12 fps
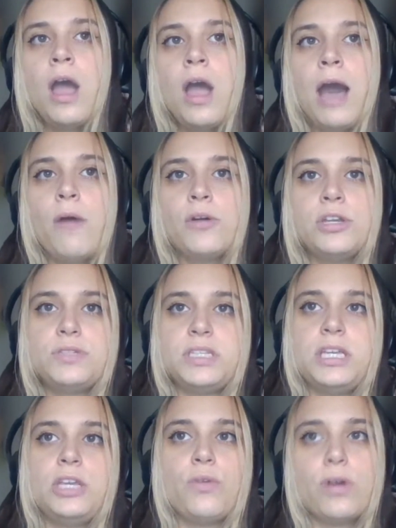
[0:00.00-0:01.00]
Like, how are you
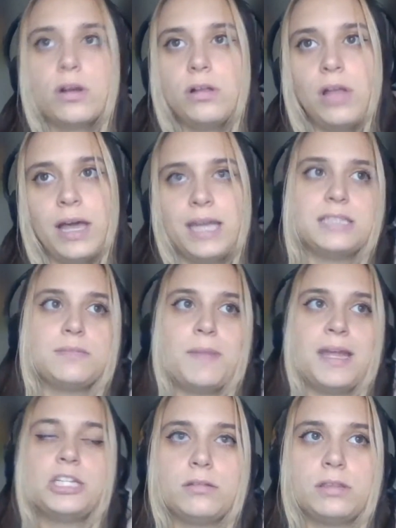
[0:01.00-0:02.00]
seeing your clients
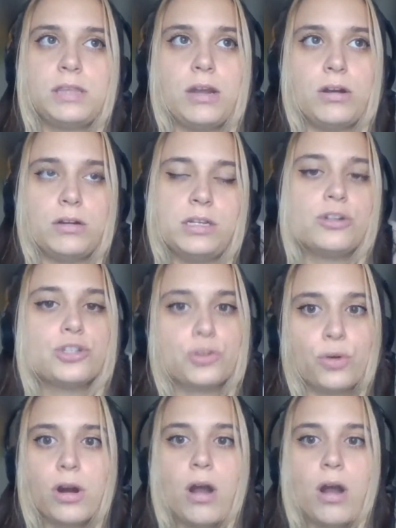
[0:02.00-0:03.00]
manage their nearshore
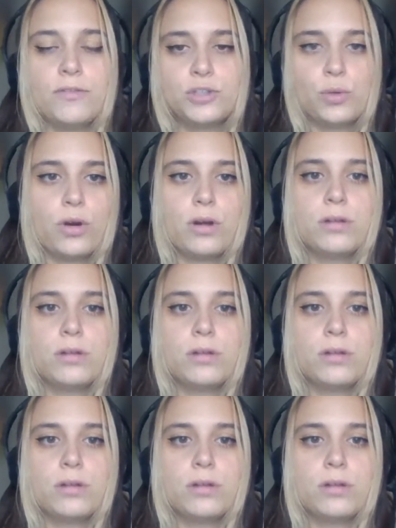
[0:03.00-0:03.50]
or offshore